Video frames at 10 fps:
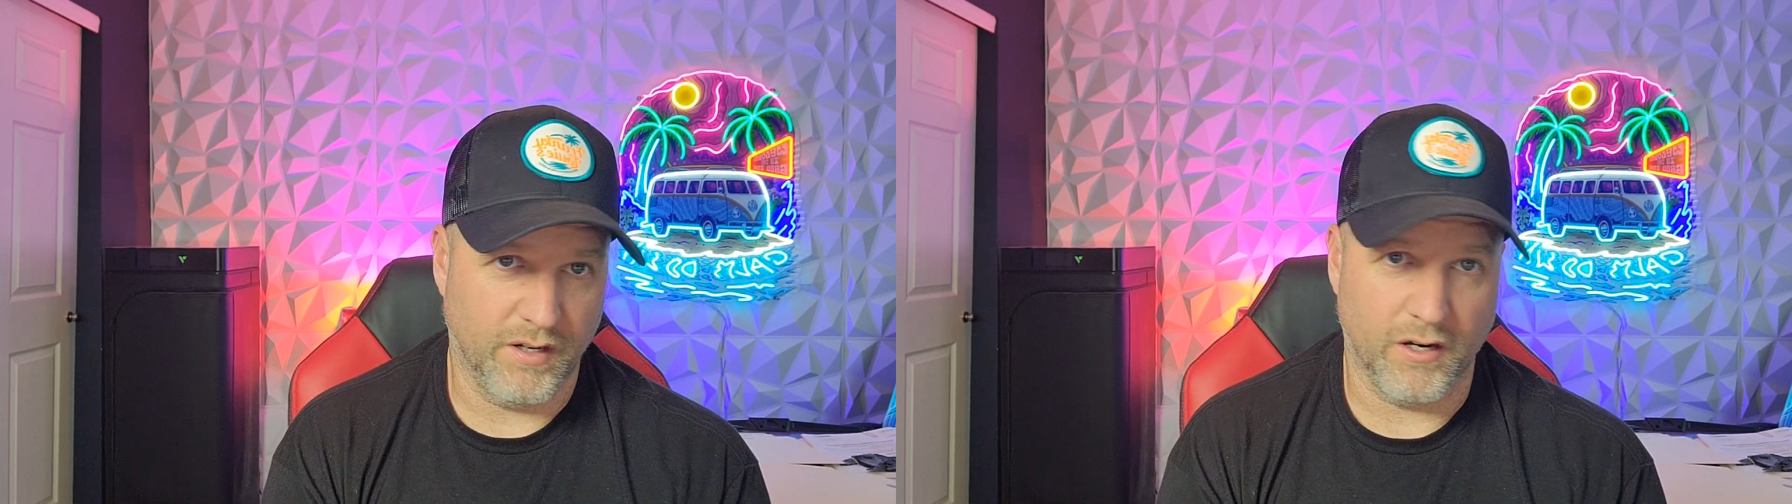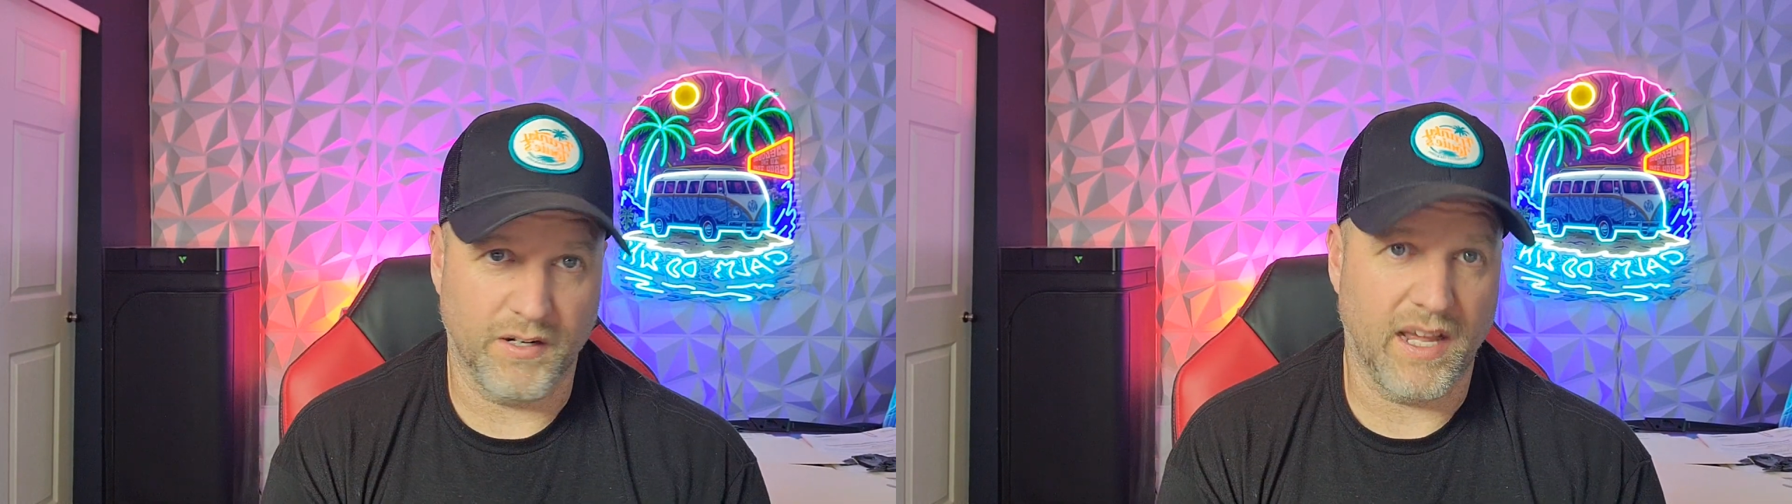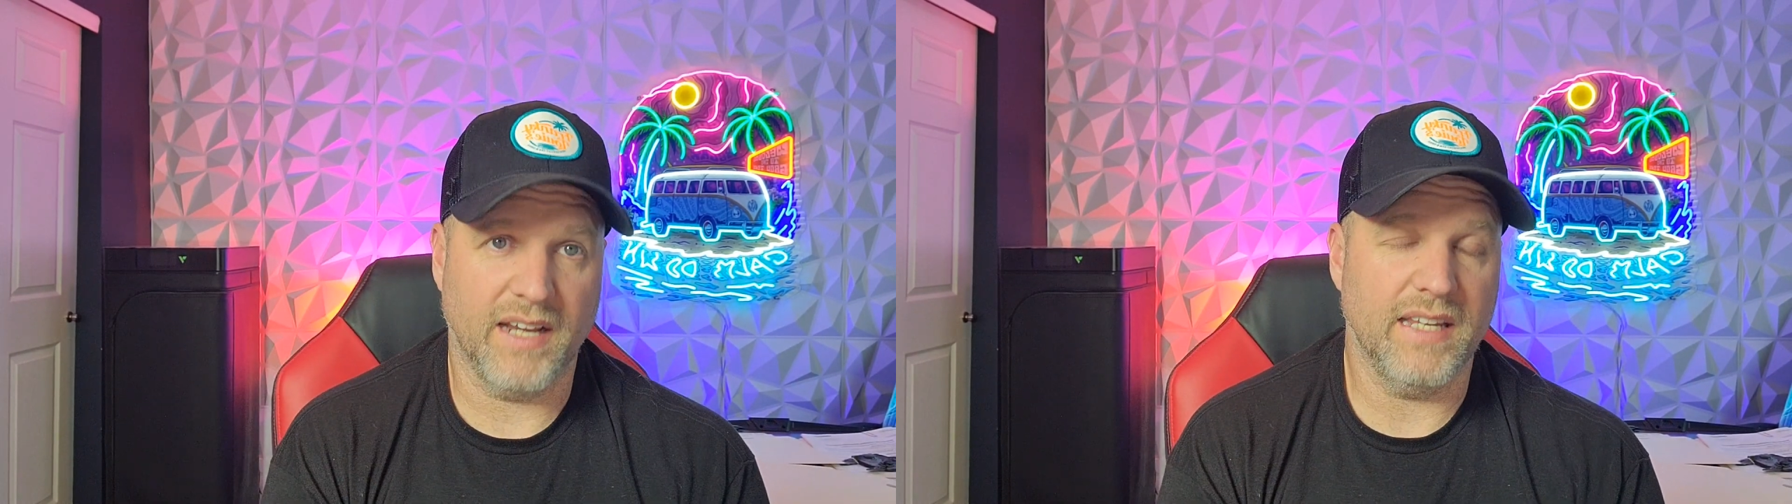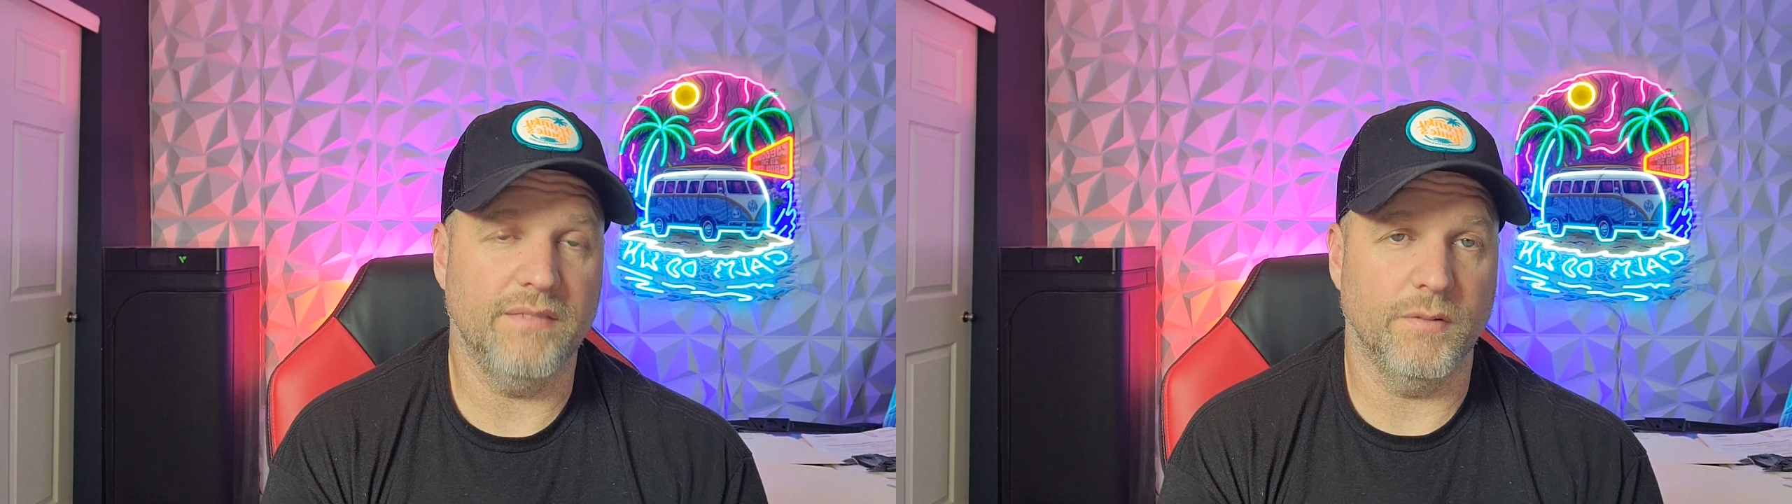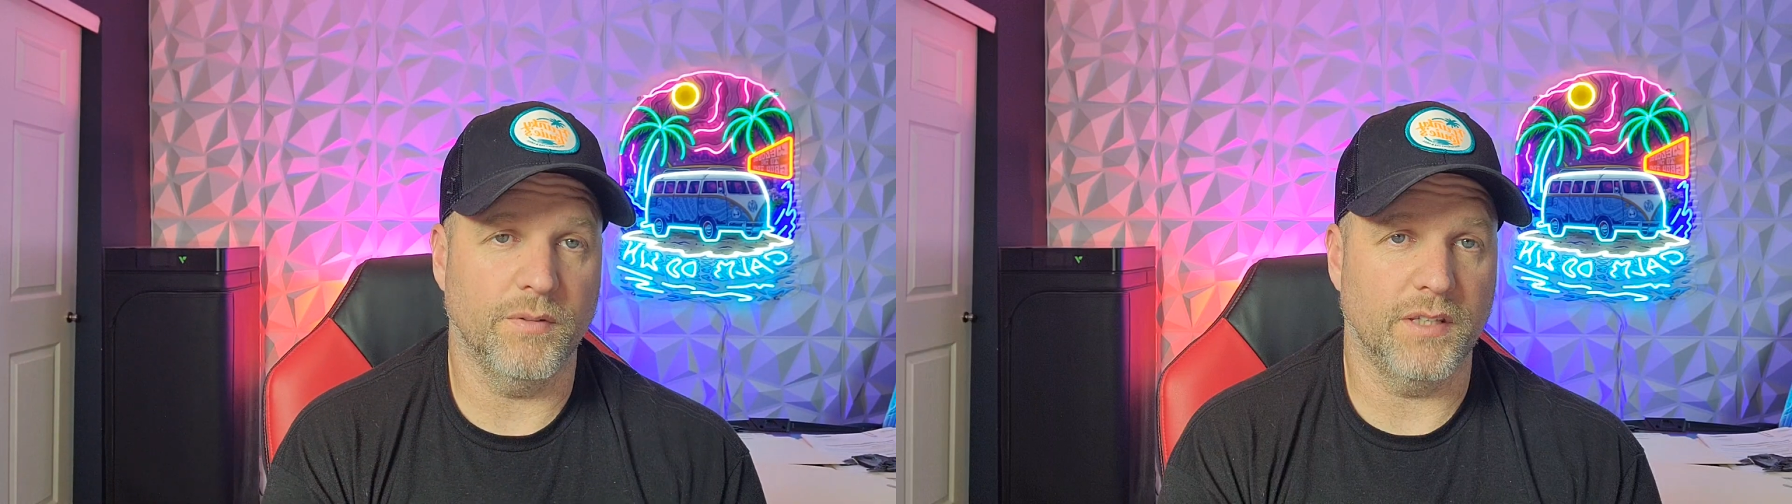are not
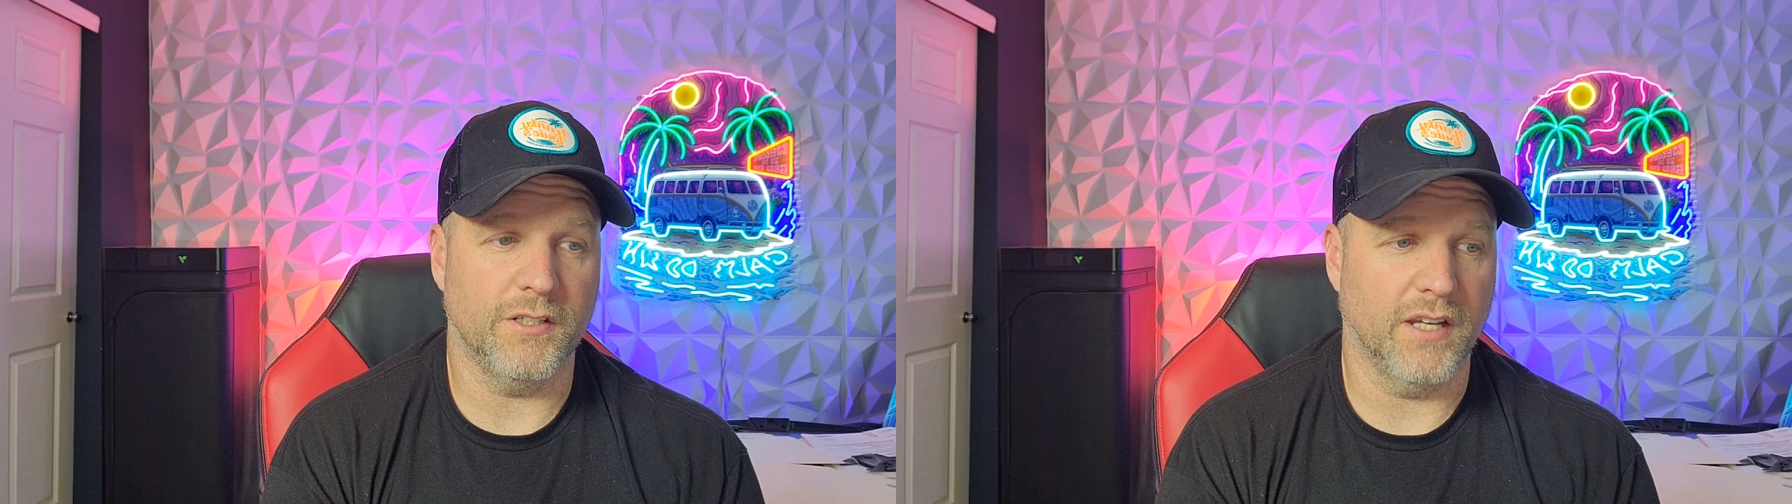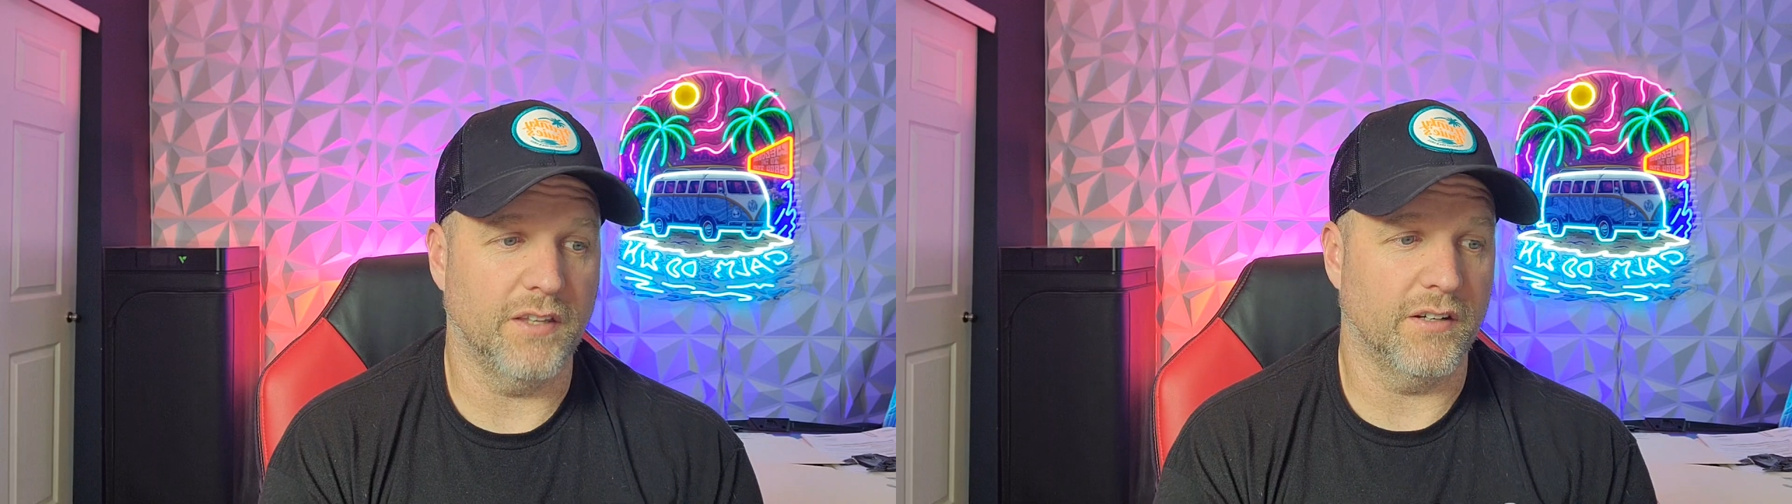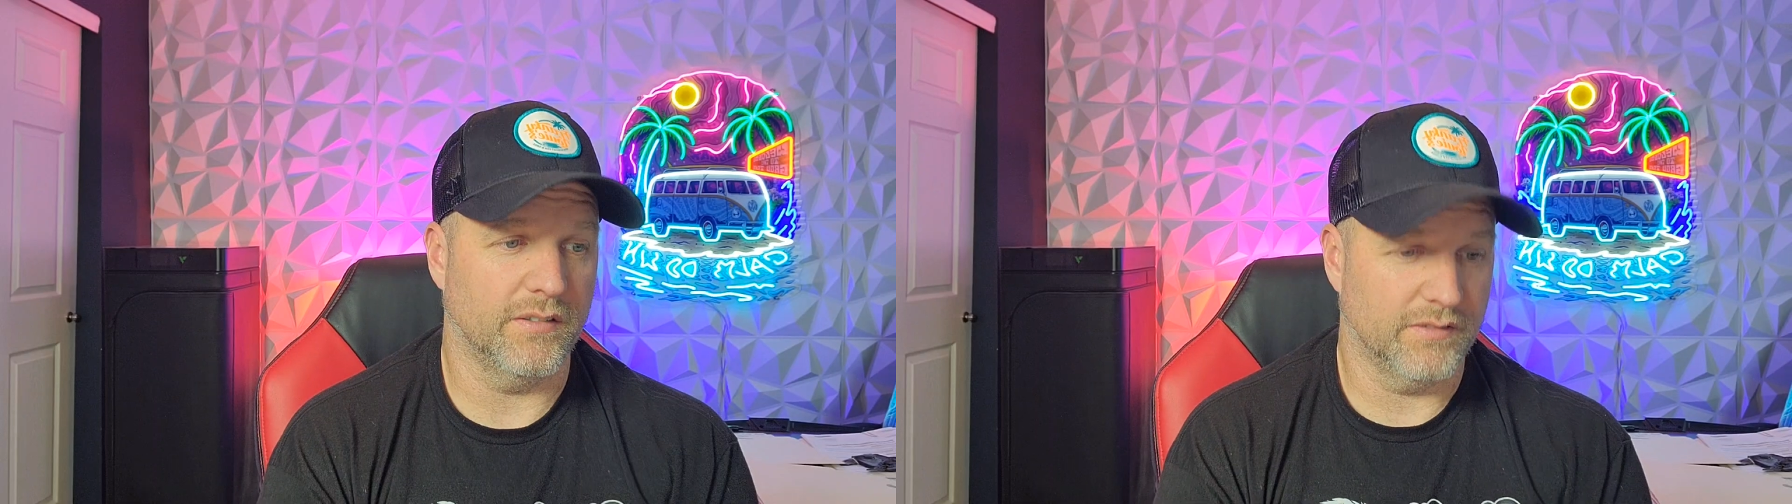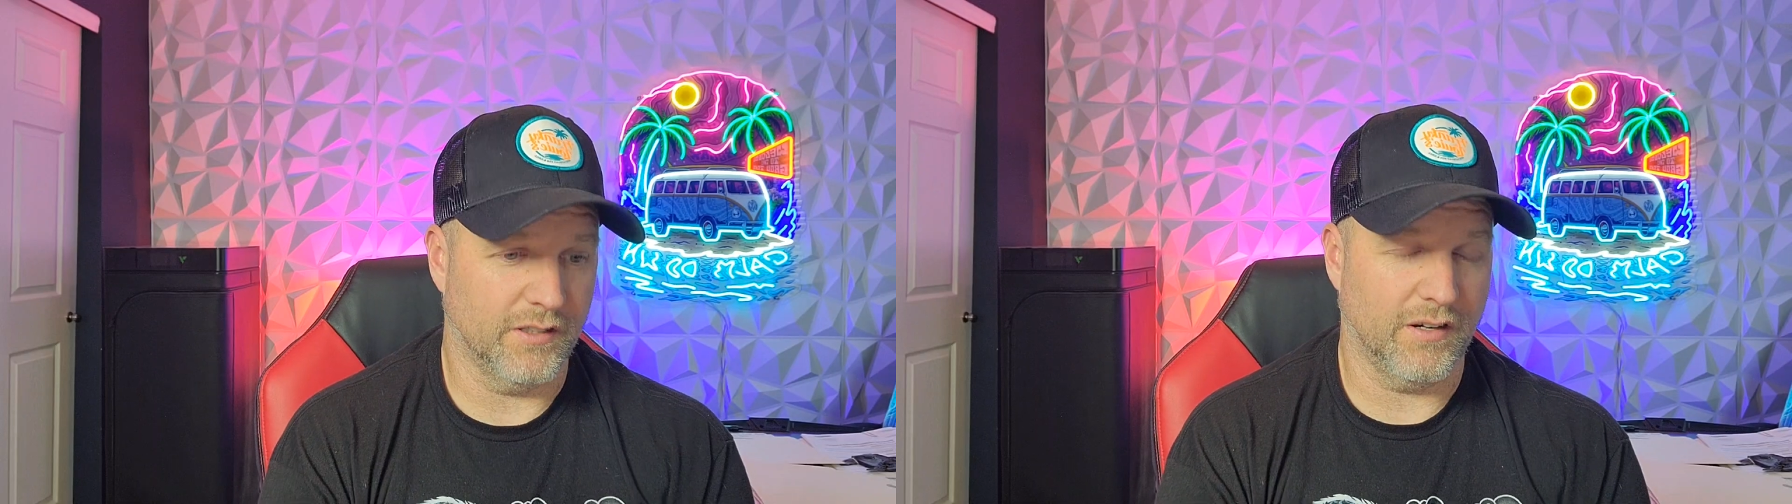even with each other.